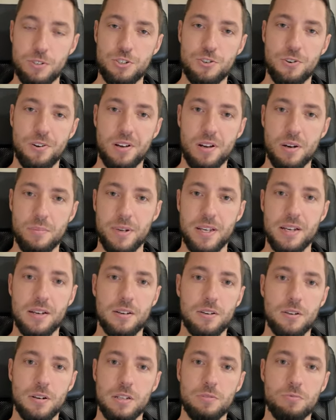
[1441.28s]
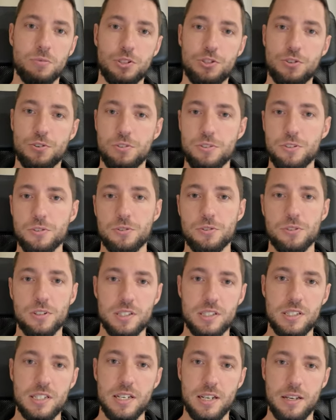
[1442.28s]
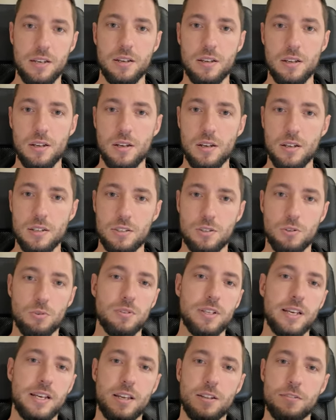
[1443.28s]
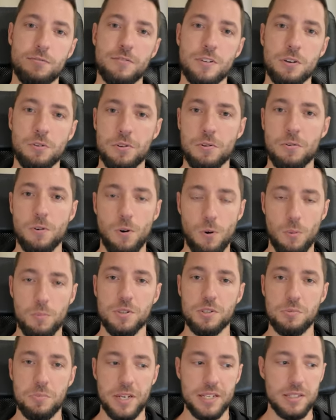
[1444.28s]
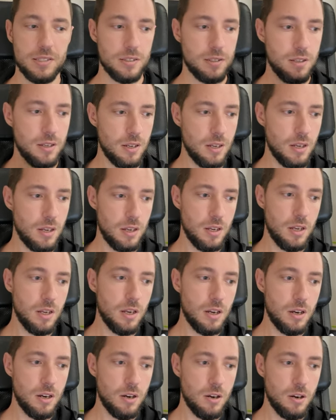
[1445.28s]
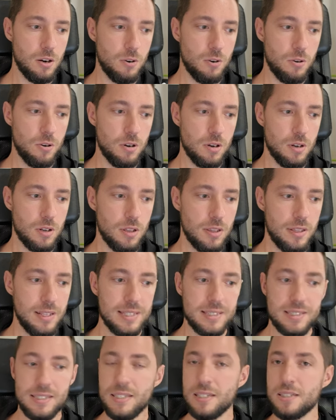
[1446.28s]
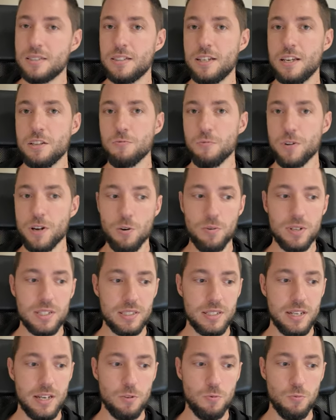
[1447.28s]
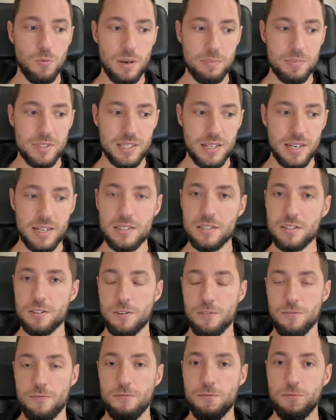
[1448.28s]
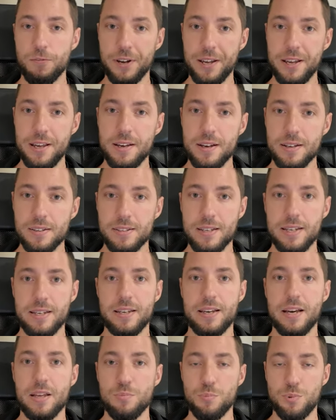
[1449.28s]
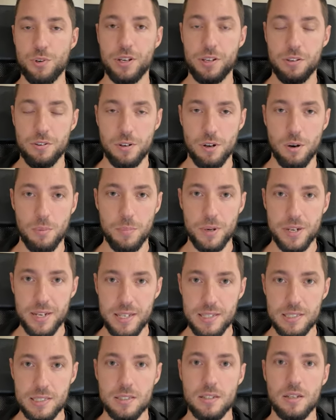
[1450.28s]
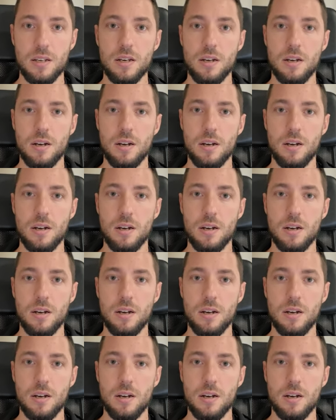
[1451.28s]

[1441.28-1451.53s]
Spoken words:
which are coming and which are new to the city, so they can fill your open space. Listings in real estate websites are free and they can bring you companies.